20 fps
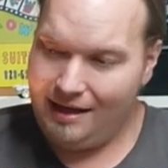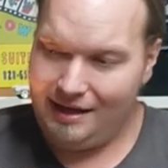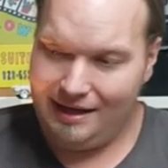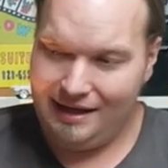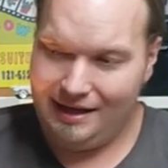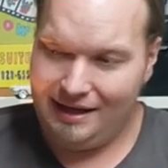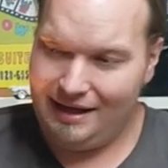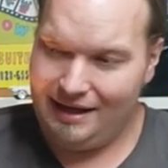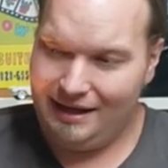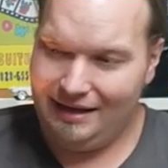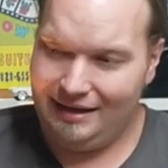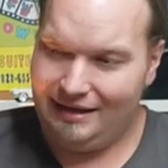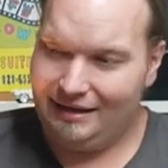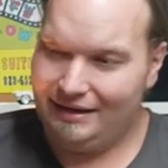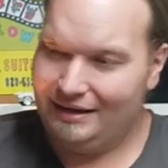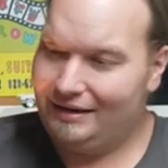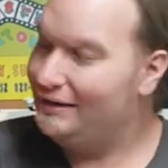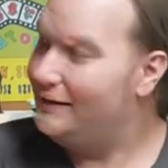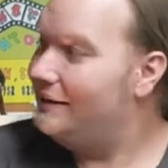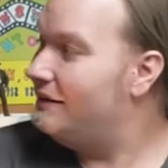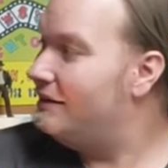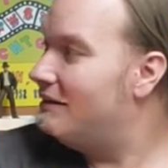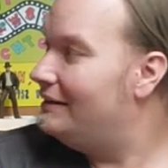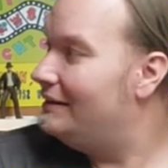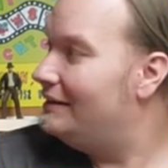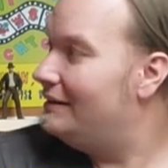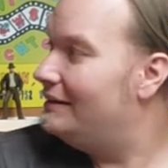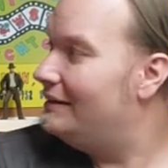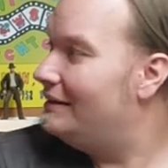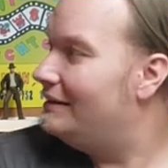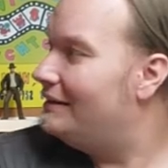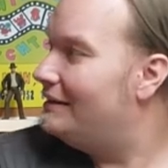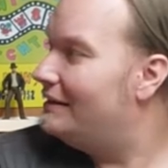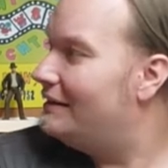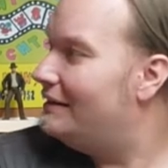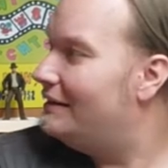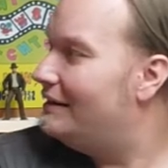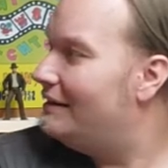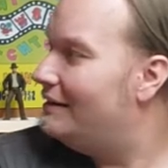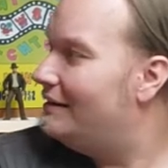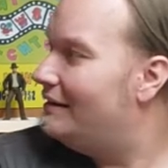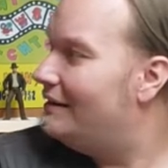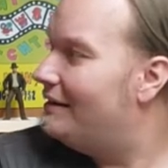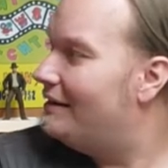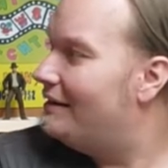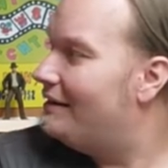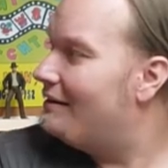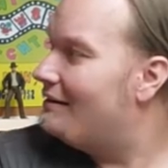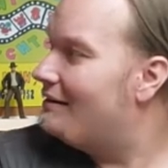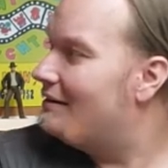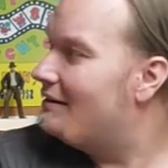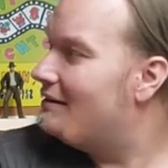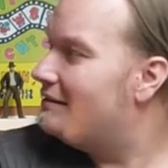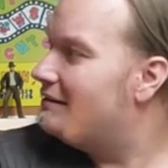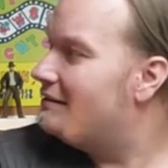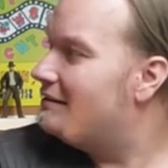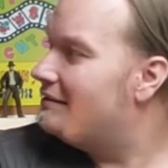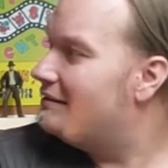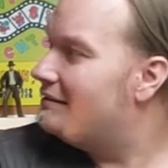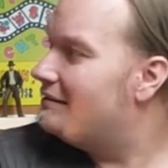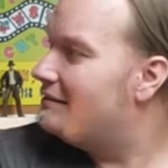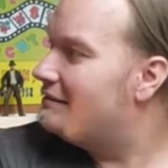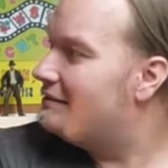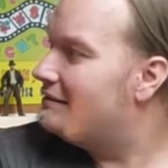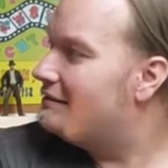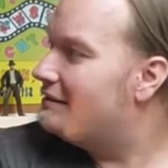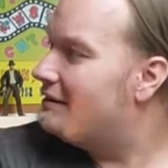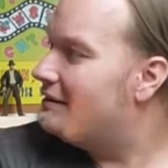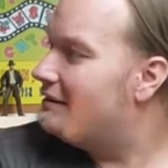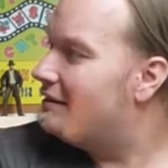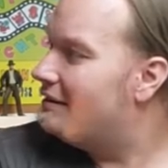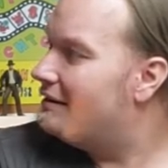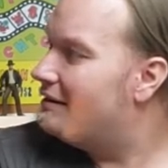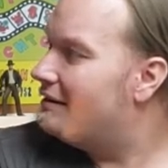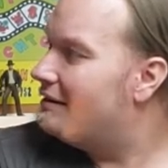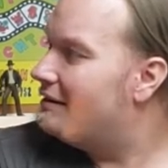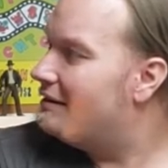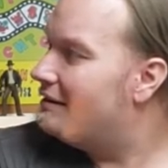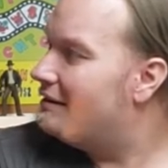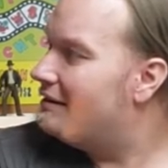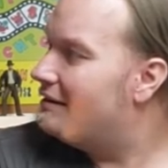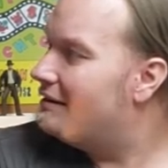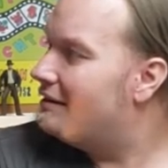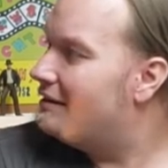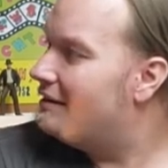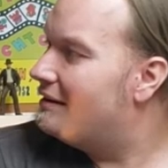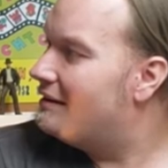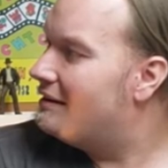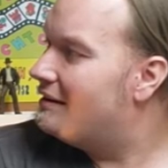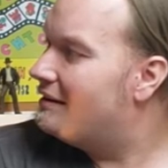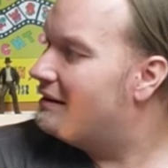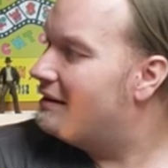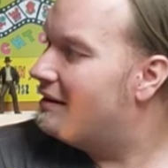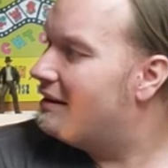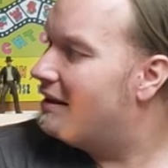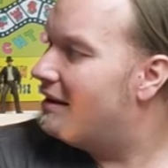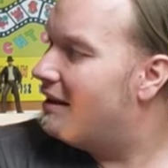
[no speech]